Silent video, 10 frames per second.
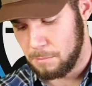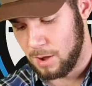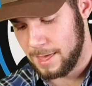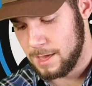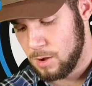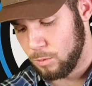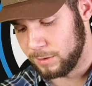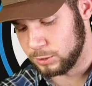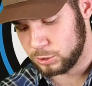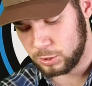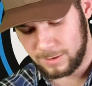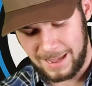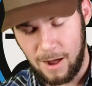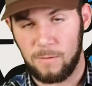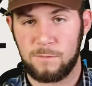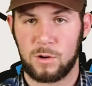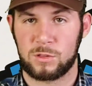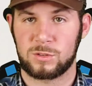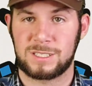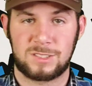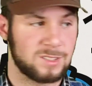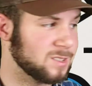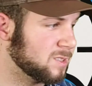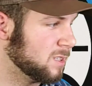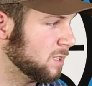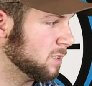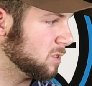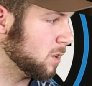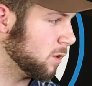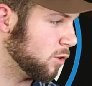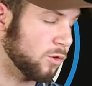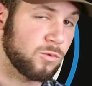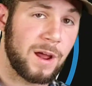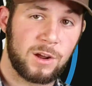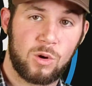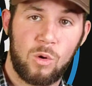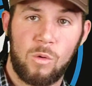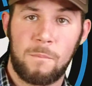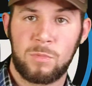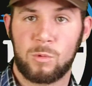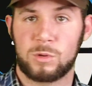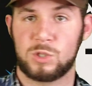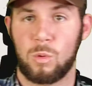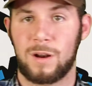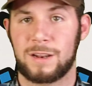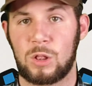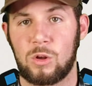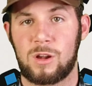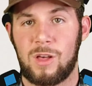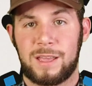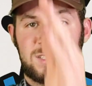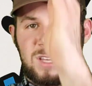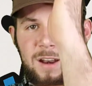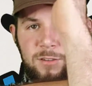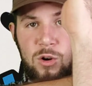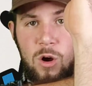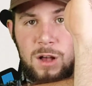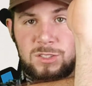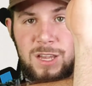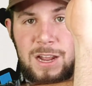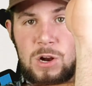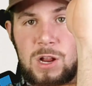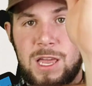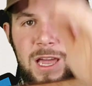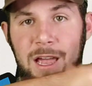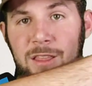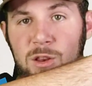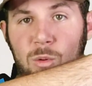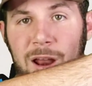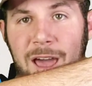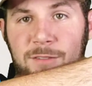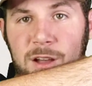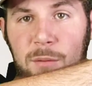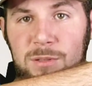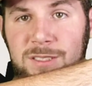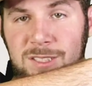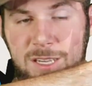But when you're shooting out further distances, your reticle, what you want it to look like is kind of crosshair, and then you want to have a couple of